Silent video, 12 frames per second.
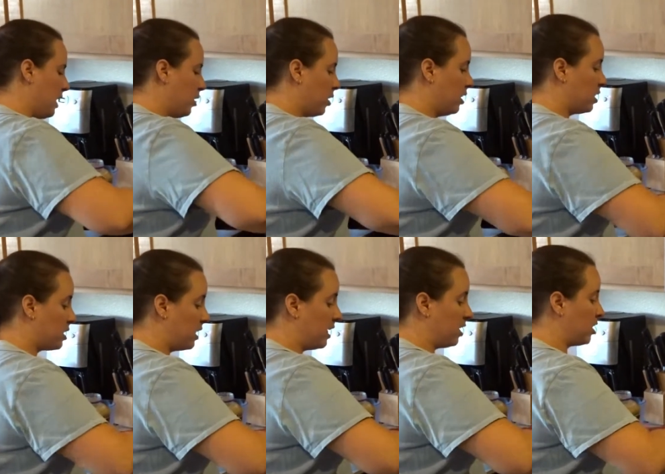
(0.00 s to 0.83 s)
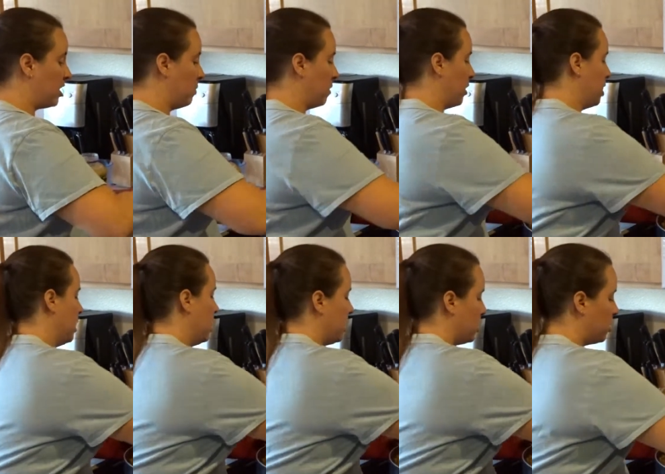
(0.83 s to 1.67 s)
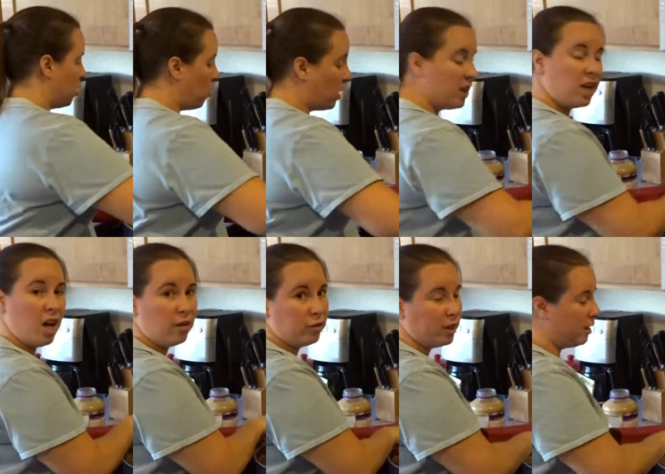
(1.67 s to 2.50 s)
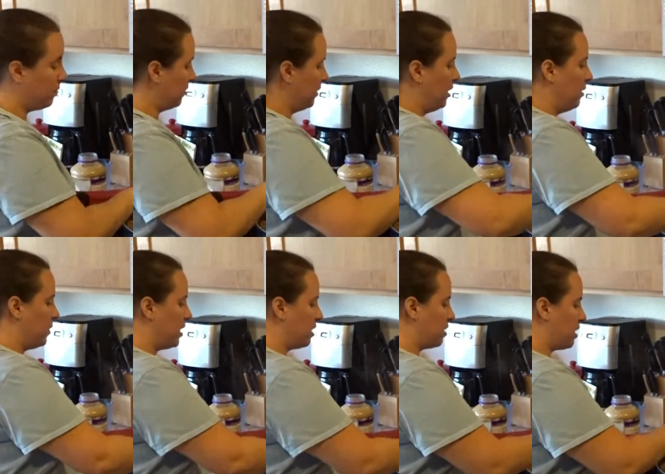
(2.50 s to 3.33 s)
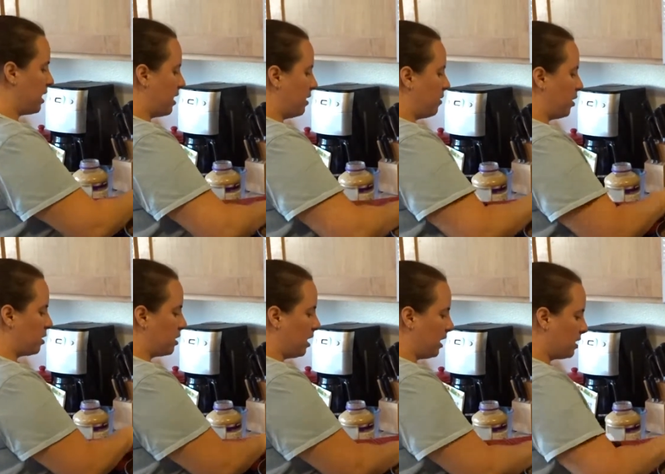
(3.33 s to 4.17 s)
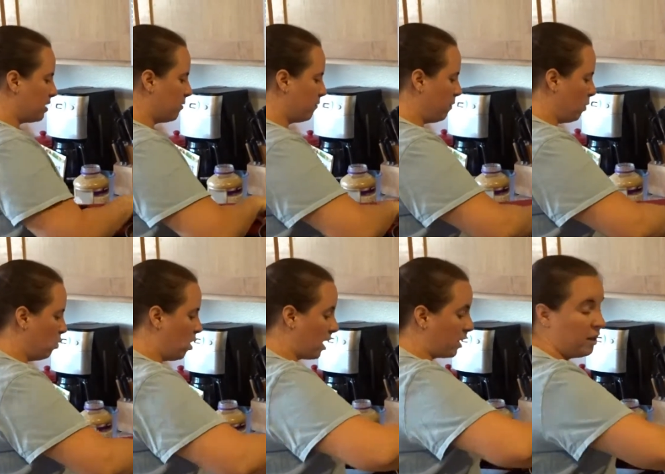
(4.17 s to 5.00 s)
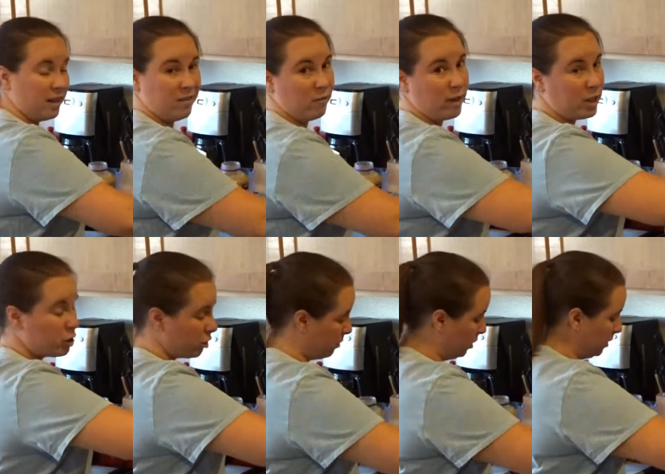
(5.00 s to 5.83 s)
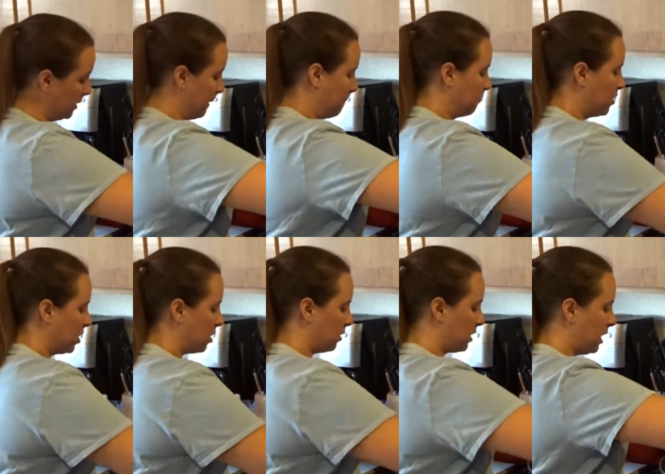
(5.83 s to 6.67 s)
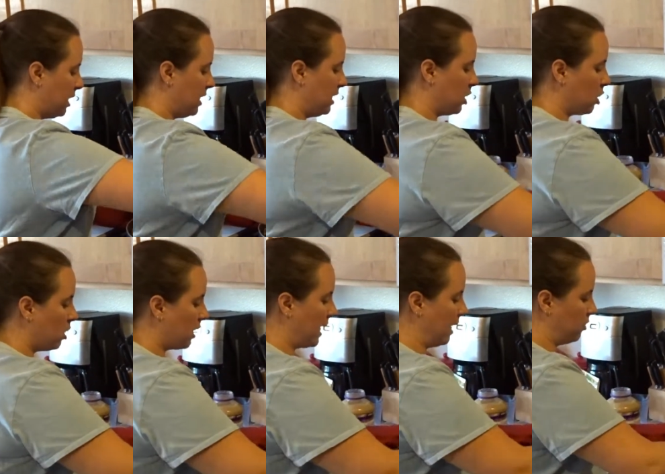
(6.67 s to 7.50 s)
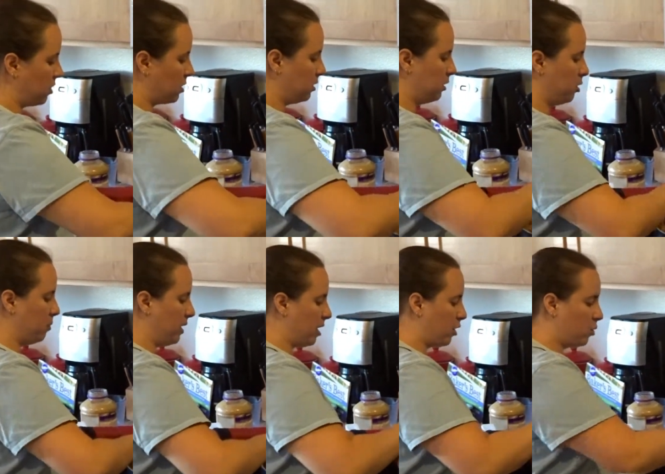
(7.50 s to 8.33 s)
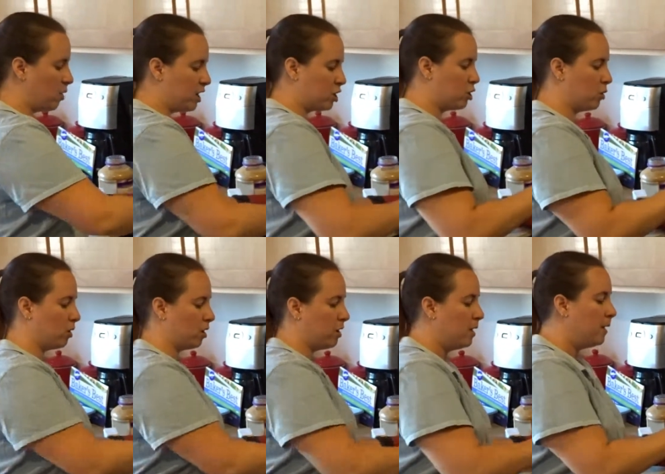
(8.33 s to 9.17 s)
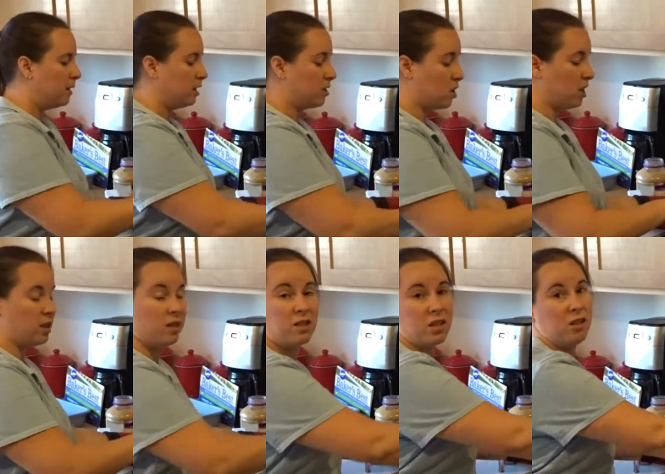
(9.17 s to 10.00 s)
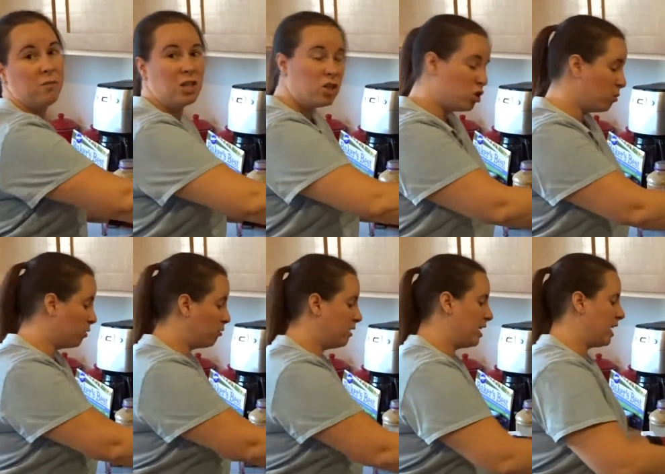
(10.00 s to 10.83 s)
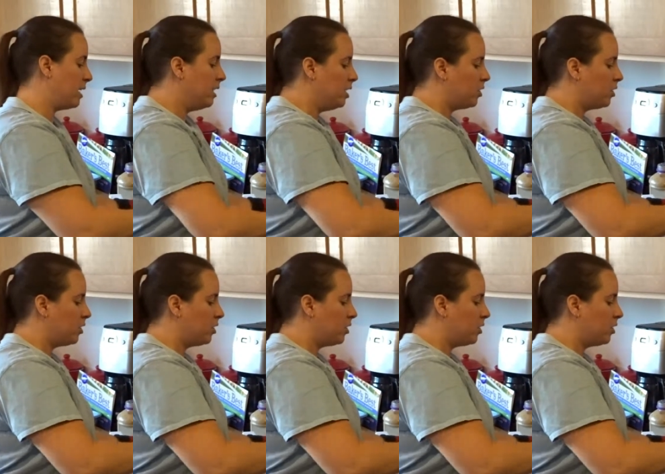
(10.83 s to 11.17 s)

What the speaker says: You're going to just let it simmer. You don't want to cover it because there's lots of water and vegetables, so it's going to need to cook out just a little bit, otherwise your lasagna is going to be super runny.